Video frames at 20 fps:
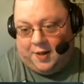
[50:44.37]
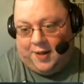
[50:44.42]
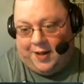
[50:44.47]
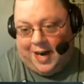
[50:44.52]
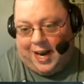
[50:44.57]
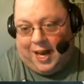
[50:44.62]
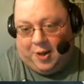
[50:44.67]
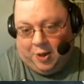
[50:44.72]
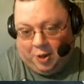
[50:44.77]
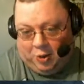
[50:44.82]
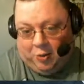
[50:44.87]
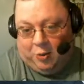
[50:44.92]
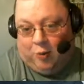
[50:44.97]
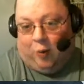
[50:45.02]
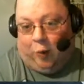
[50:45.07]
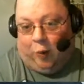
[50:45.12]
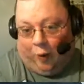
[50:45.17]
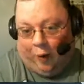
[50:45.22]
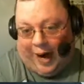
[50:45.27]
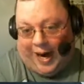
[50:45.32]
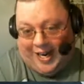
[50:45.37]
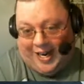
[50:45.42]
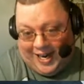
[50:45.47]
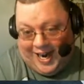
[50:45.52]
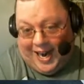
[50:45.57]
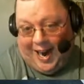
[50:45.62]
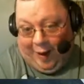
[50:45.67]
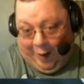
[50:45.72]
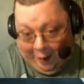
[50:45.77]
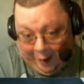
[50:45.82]
than I do right
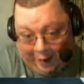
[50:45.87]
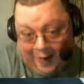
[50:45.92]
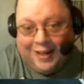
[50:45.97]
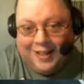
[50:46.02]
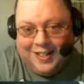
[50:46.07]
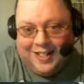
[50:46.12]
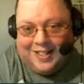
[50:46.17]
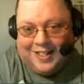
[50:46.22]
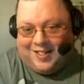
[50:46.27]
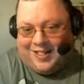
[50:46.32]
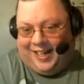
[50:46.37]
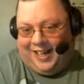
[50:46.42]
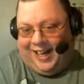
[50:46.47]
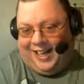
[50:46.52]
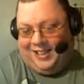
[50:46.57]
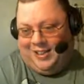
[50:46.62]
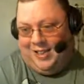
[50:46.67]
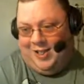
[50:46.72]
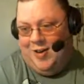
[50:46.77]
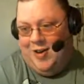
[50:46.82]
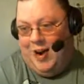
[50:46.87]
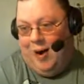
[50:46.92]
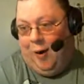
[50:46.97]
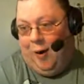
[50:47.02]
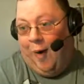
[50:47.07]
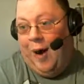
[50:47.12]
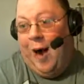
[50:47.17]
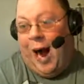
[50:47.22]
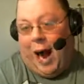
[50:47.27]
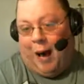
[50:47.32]
now. Just to let you know,
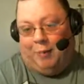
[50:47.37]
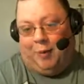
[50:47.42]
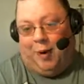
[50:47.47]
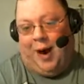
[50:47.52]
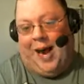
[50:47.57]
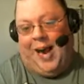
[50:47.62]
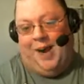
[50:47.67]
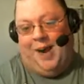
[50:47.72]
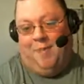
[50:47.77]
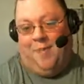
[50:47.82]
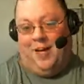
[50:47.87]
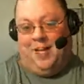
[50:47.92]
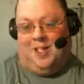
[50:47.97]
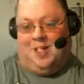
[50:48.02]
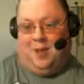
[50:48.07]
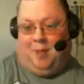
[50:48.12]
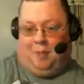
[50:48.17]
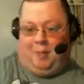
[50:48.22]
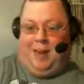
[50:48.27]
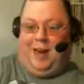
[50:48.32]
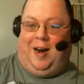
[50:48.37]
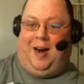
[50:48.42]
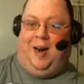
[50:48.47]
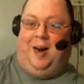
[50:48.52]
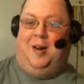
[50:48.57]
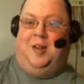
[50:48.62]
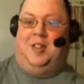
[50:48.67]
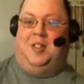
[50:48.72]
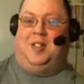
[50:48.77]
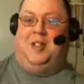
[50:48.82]
I'm going to have me some
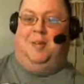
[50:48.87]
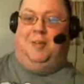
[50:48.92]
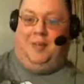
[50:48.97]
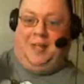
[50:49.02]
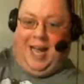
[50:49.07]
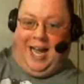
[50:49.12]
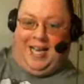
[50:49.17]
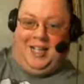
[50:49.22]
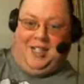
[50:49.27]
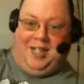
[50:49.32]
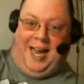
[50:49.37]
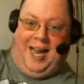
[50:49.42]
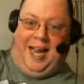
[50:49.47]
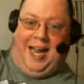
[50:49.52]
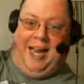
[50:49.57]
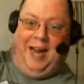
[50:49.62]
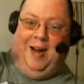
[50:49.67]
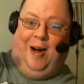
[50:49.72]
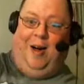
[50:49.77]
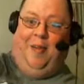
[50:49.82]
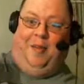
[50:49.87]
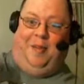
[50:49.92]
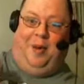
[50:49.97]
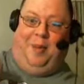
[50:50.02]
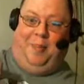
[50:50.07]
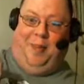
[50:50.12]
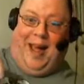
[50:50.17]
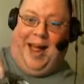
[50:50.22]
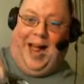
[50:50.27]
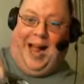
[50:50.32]
mirrors, some dice hanging off the
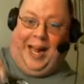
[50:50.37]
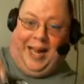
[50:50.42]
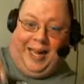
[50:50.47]
back.